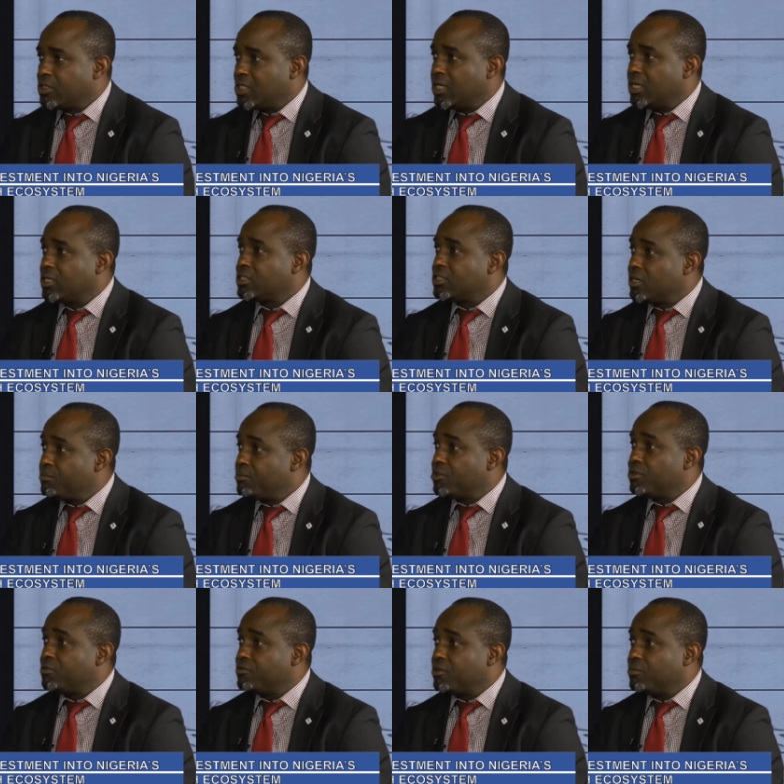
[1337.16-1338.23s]
they are
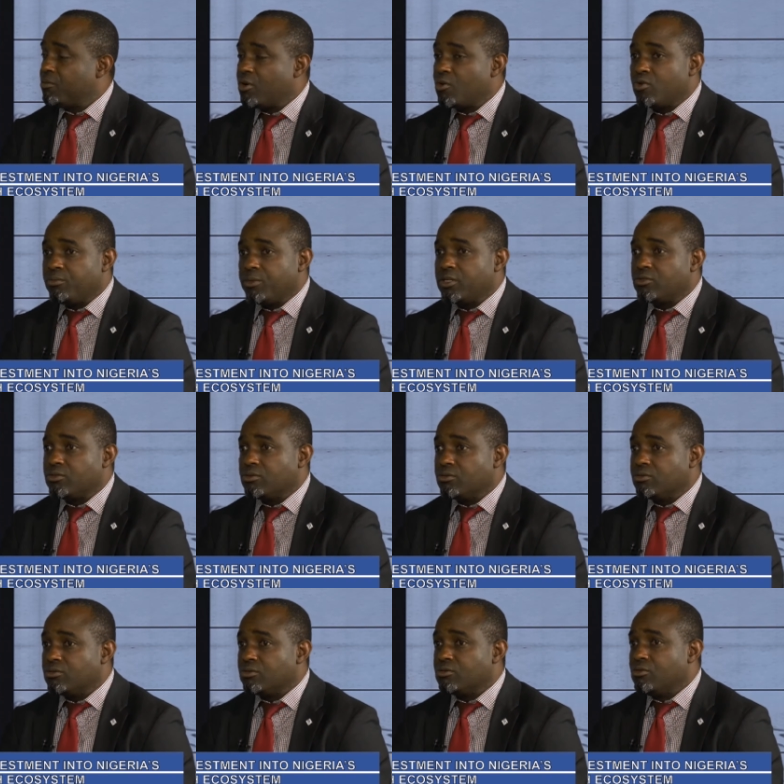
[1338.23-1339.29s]
championing for more women
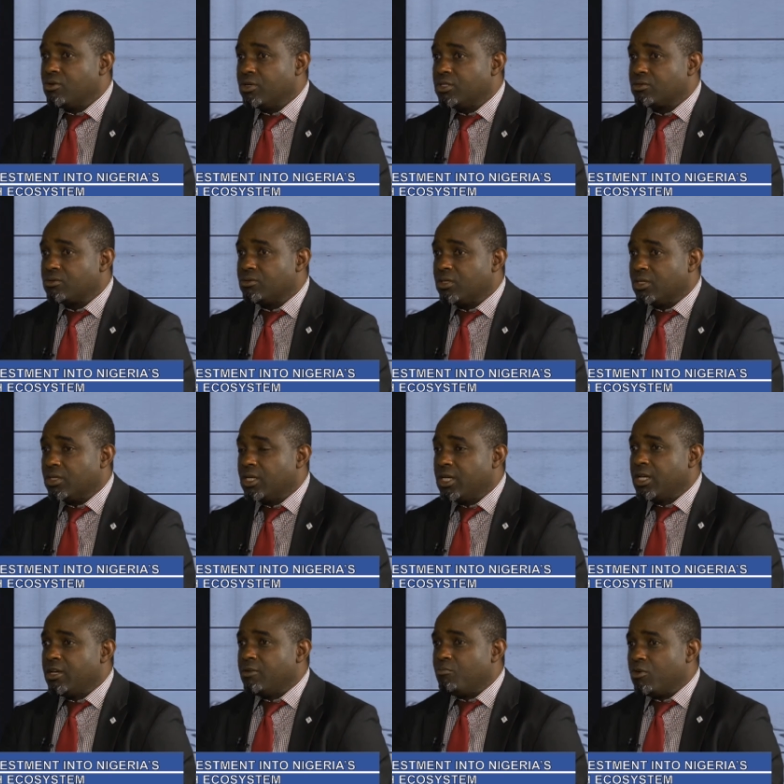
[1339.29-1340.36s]
to go into there.
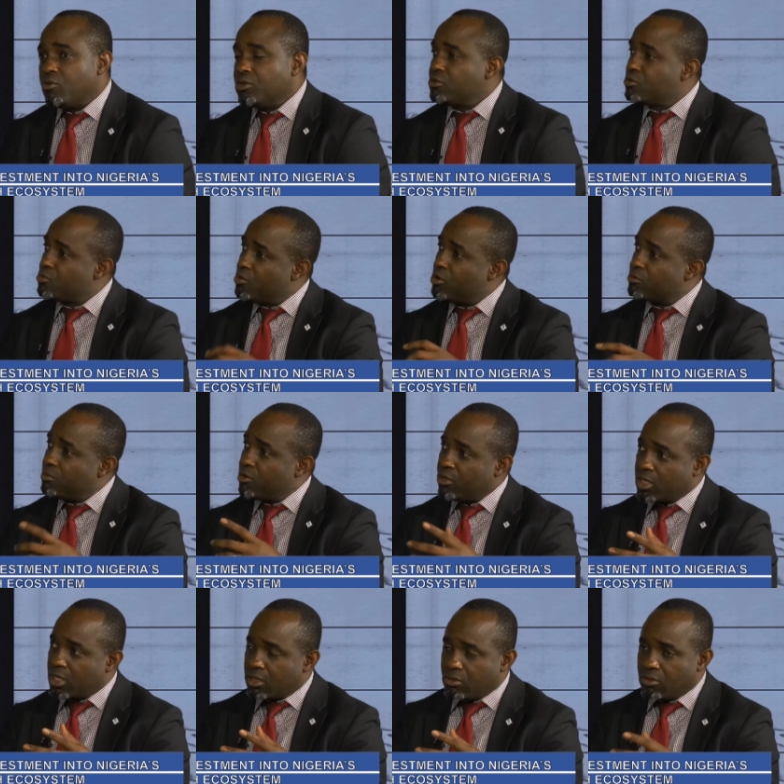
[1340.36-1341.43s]
But we need to work more
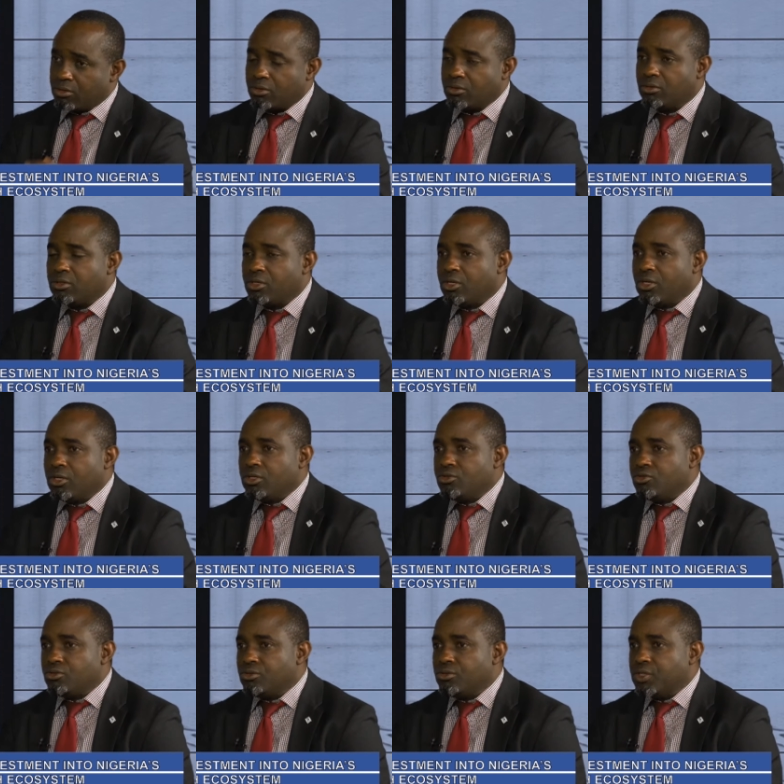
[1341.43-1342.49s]
on our culture.
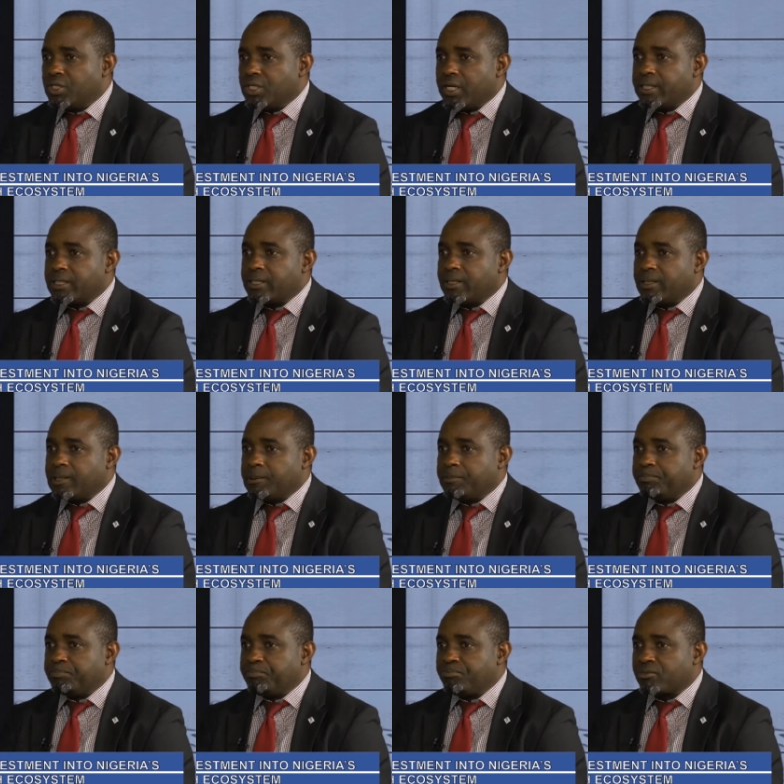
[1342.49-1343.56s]
Two is that
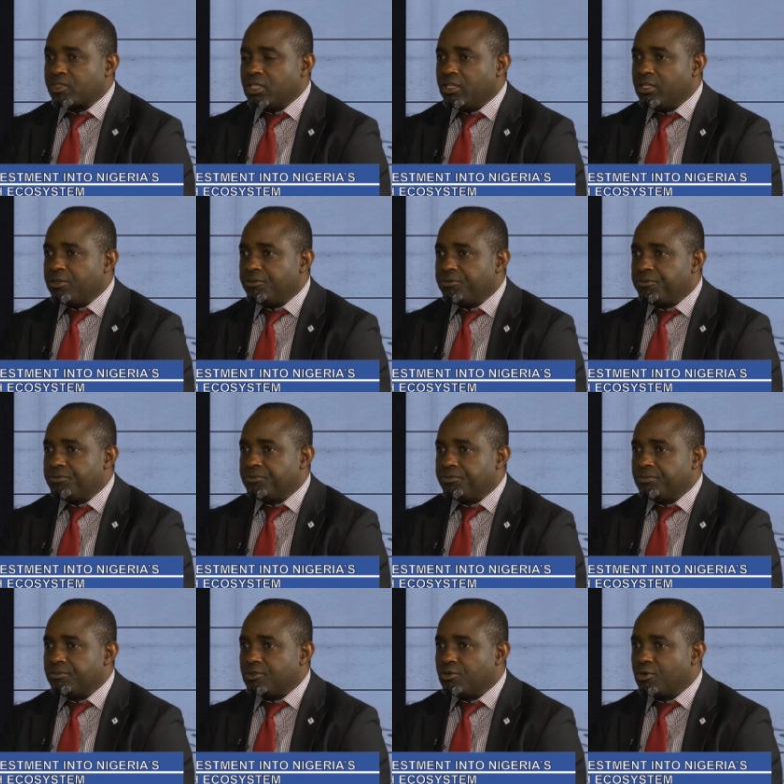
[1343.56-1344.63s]
if
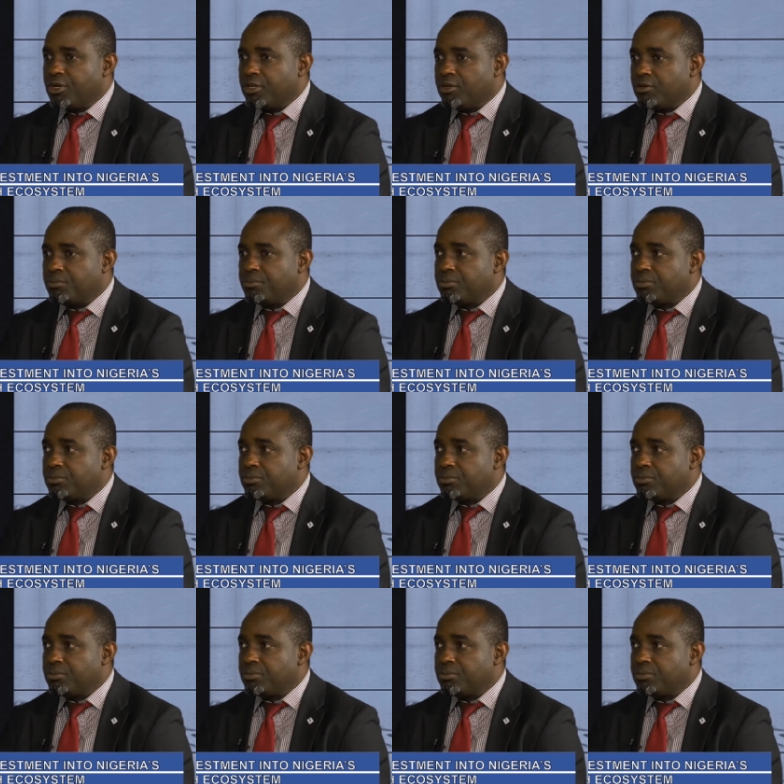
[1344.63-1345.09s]
growing up,